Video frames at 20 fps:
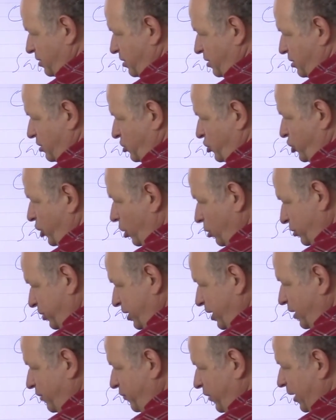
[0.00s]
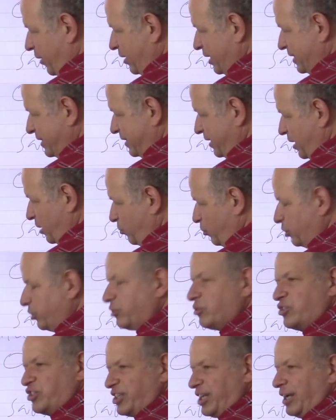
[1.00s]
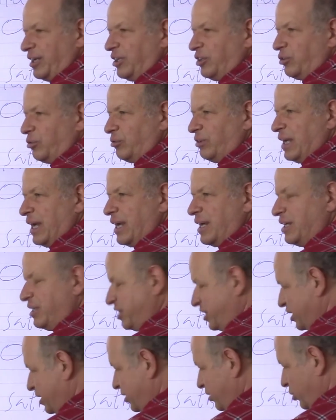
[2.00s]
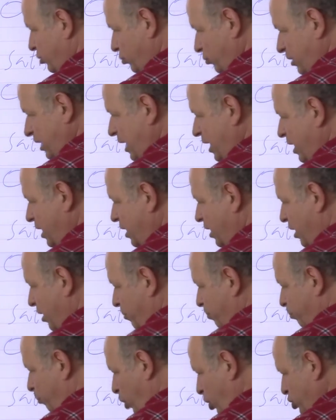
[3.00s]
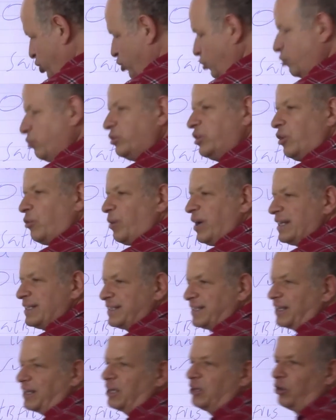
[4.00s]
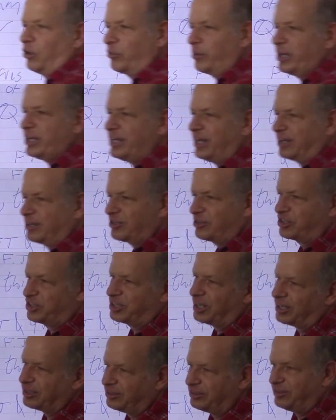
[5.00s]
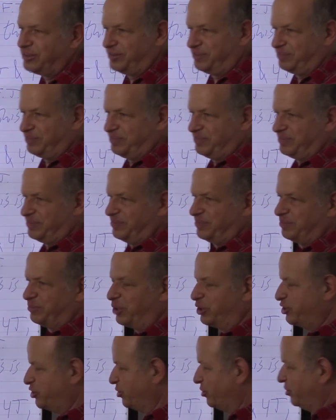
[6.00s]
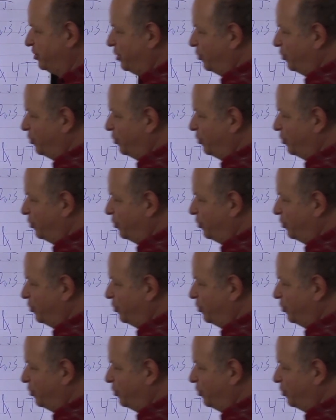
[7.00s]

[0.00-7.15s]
the invariants that I want to study today modulo the ones that I already understand. Modulo the